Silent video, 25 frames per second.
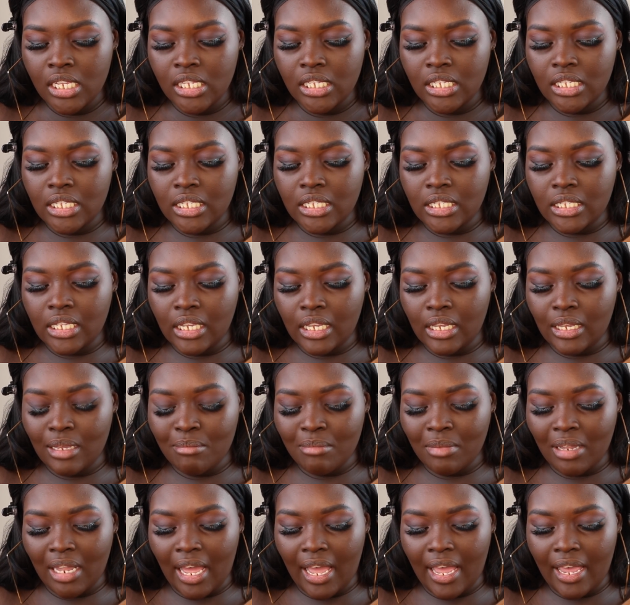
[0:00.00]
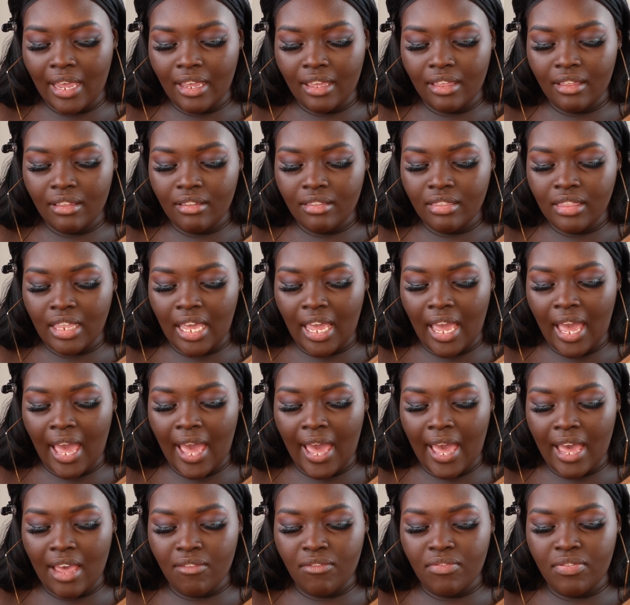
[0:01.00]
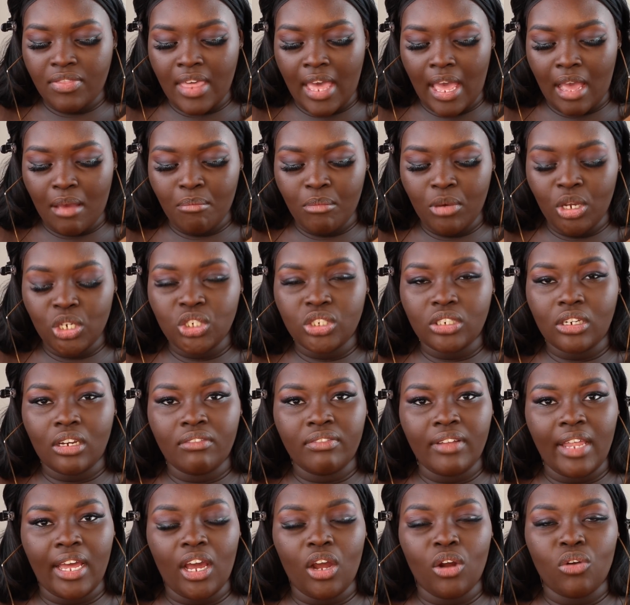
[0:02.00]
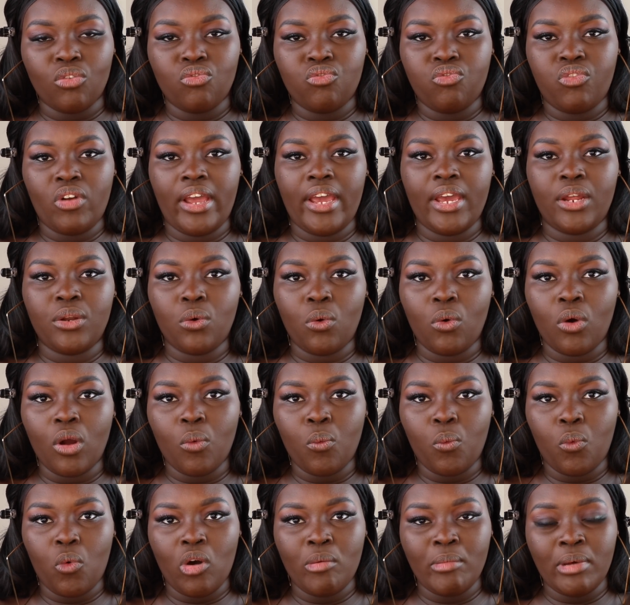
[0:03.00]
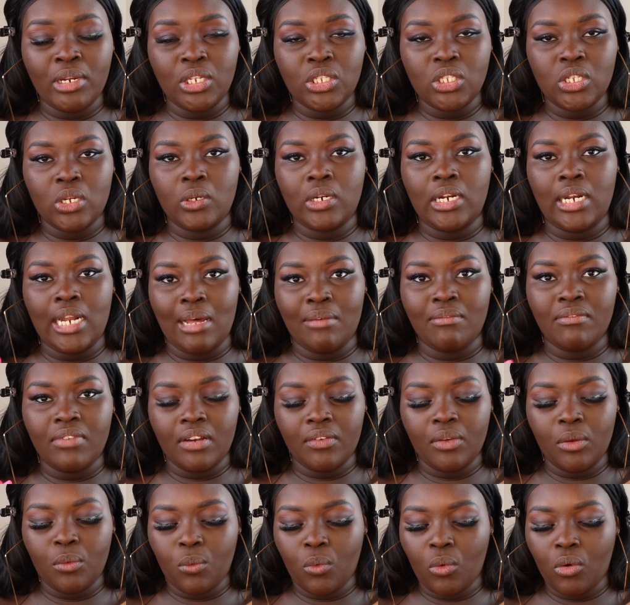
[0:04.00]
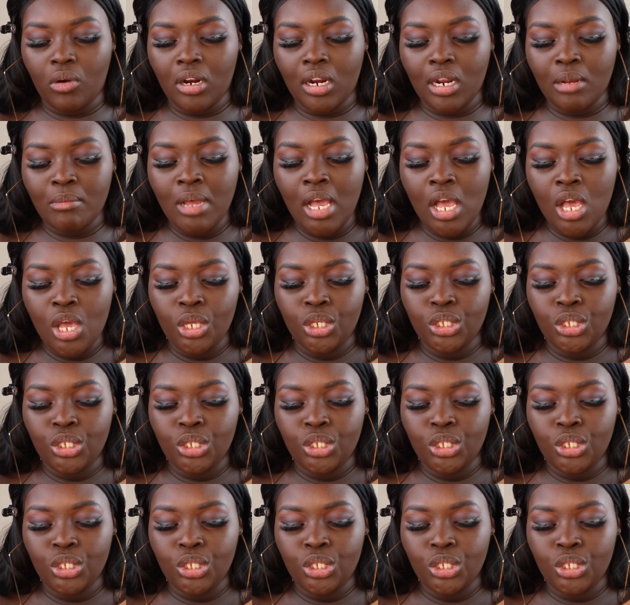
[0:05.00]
seem like they have that much of like a red or a warm undertone, and I'm very warm.